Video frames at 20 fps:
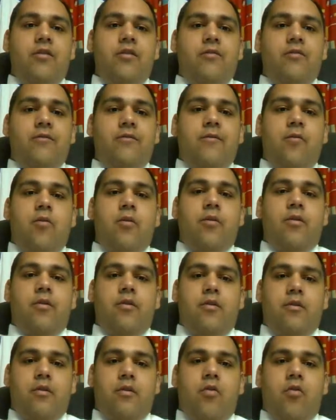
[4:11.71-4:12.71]
for the
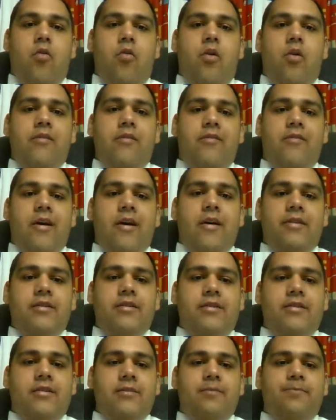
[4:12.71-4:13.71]
qualifiers.